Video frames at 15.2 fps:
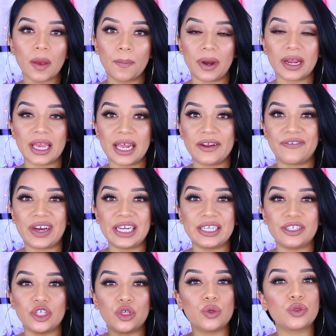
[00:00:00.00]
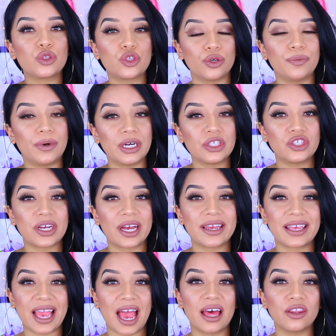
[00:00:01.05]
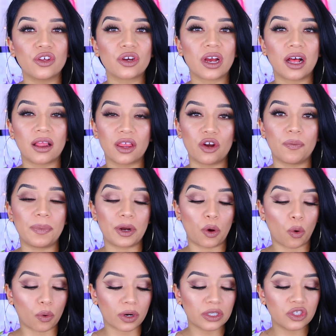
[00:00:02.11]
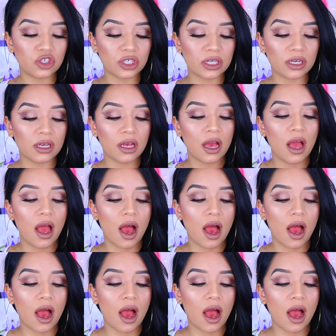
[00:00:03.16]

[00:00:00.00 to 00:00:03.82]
But again, if I use too much, I can look a little bit orangey.